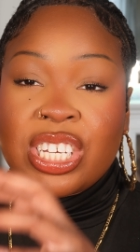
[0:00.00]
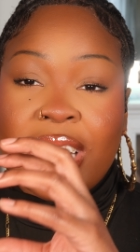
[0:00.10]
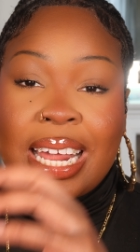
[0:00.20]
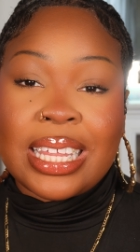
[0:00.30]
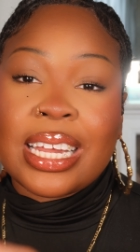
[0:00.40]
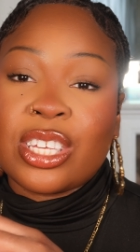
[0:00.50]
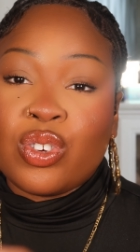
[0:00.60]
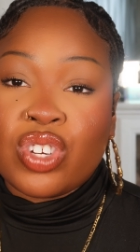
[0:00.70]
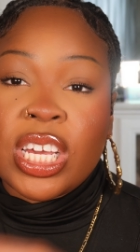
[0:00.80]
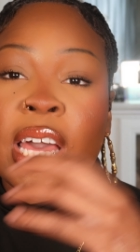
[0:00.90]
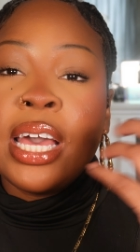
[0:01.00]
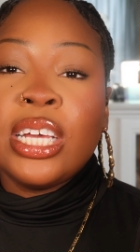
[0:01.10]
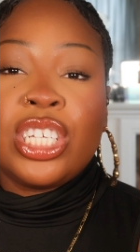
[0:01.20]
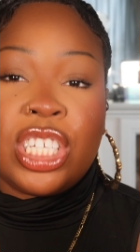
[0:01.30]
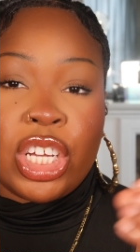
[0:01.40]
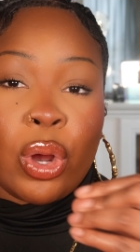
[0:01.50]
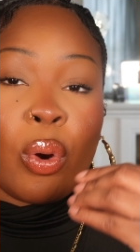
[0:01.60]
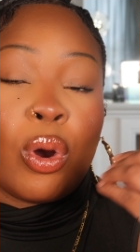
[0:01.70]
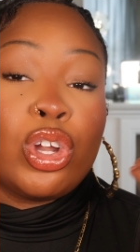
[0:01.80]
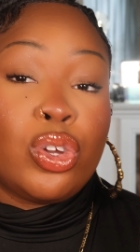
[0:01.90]
And anything that's usually sheer
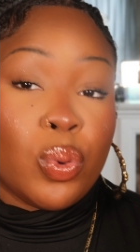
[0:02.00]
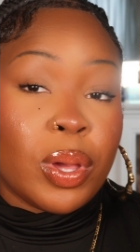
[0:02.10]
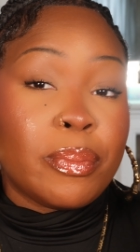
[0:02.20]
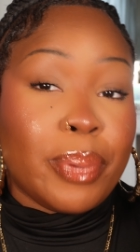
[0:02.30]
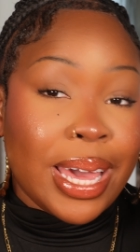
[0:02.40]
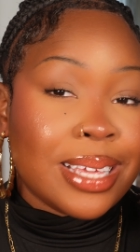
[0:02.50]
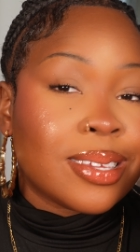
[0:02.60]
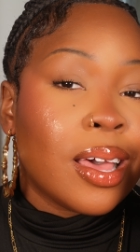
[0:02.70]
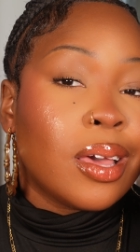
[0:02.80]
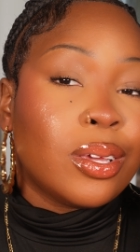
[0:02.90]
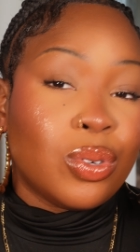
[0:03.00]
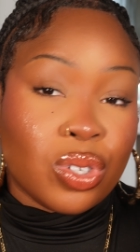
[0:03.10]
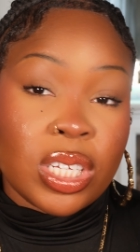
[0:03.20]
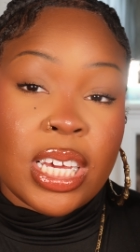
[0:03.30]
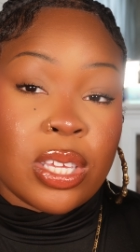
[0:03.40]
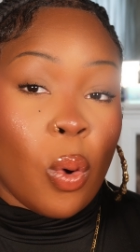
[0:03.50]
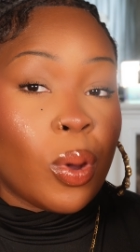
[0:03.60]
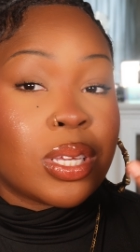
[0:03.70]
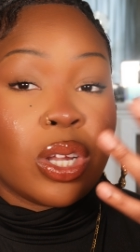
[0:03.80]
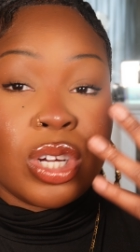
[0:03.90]
or dewy base usually is
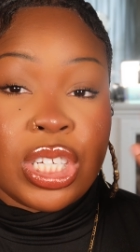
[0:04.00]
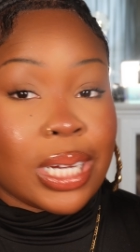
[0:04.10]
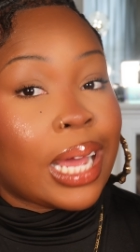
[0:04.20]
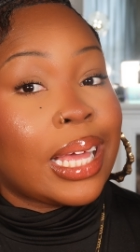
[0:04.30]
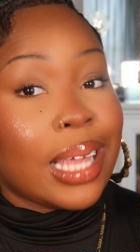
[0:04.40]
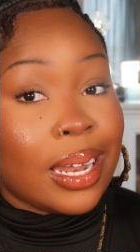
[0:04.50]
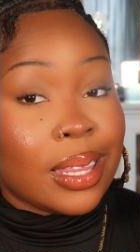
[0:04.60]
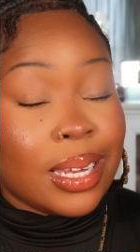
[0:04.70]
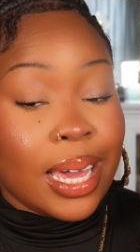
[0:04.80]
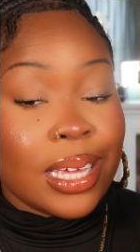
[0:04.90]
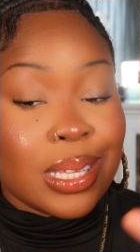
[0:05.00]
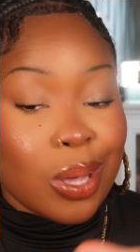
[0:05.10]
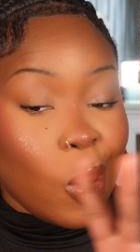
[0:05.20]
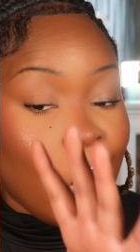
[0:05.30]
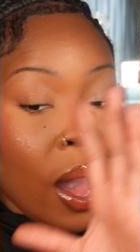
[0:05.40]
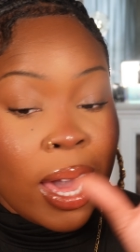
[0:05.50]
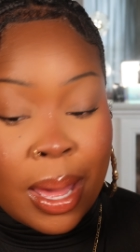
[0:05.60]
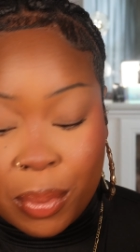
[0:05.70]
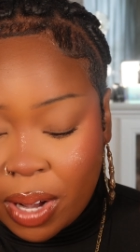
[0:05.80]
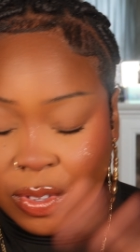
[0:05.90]
always gonna look shiny at the end of the day. So I
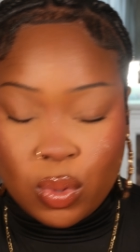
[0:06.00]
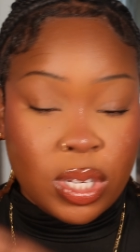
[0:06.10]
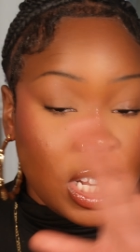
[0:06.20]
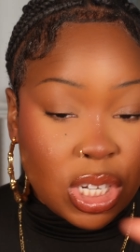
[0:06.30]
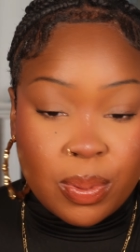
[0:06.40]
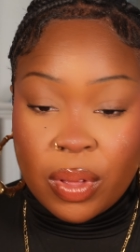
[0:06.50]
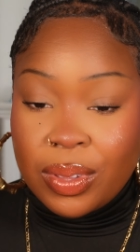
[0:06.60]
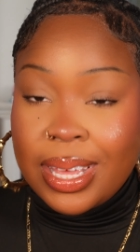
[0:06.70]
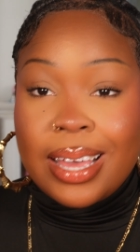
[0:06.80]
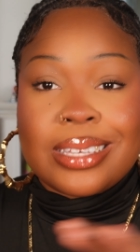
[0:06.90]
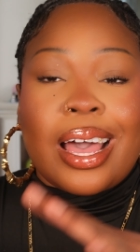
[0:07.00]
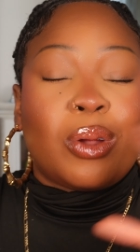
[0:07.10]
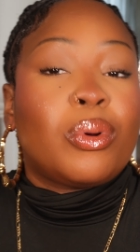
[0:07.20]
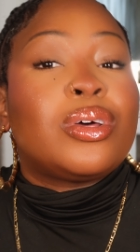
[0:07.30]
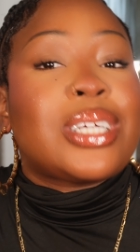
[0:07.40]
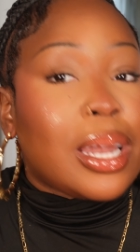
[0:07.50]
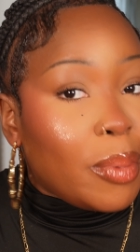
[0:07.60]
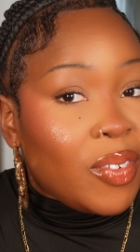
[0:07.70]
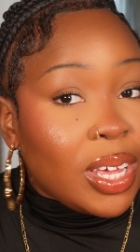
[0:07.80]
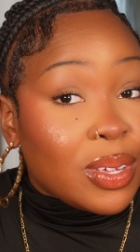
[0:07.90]
am gonna have to do touch-ups throughout the day because I don't wanna look shiny in
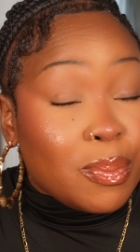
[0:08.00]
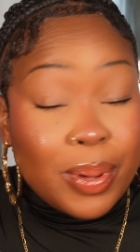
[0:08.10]
my videos.